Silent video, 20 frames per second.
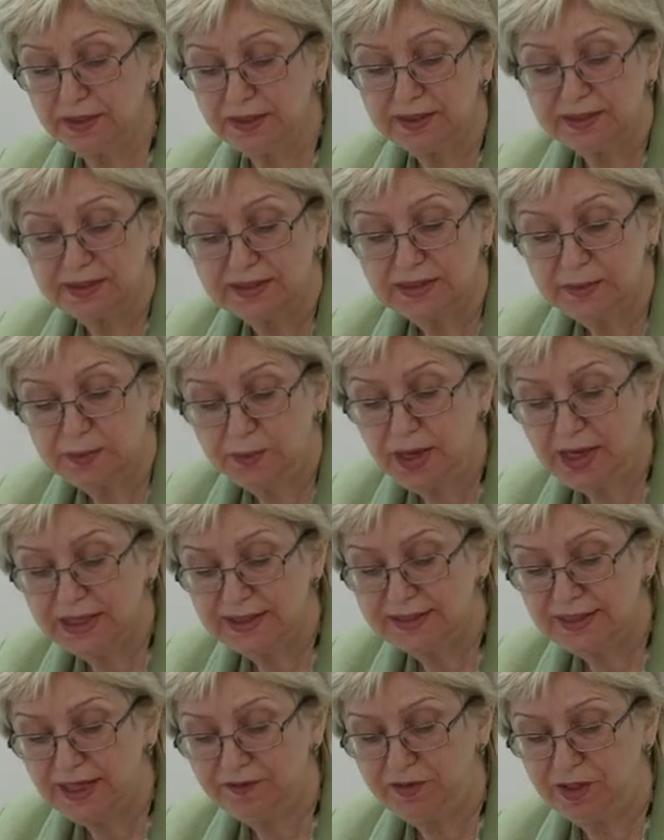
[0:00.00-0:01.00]

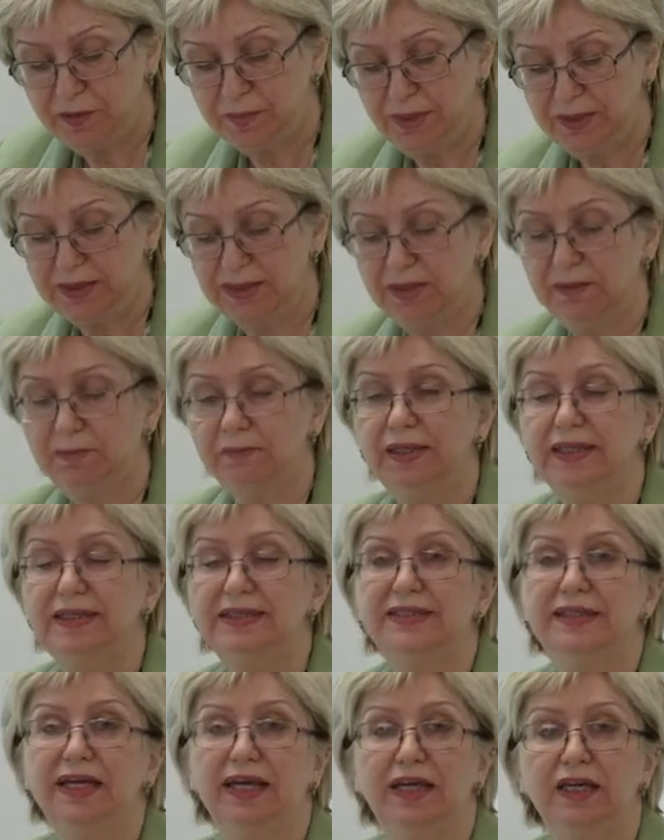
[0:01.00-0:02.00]
surprised everybody by
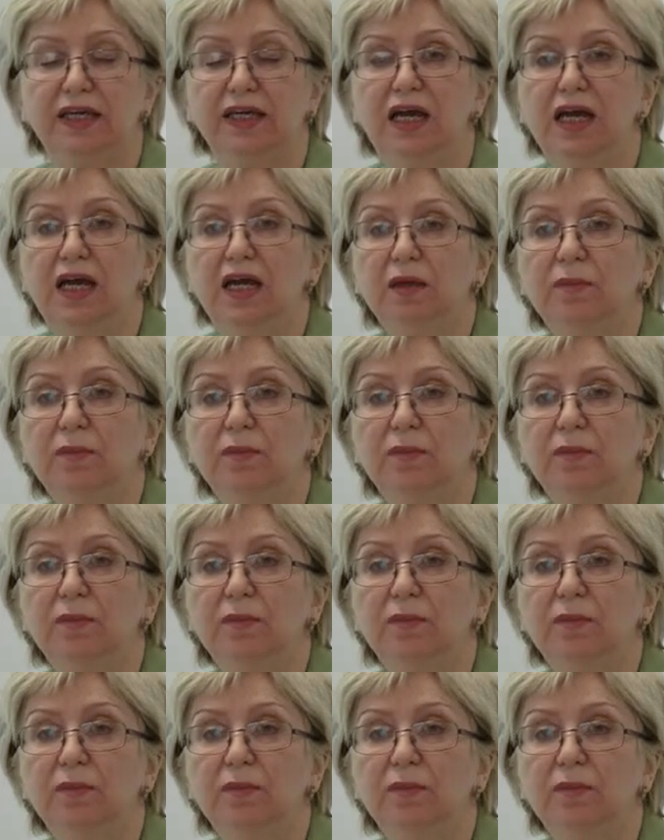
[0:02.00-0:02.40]
saying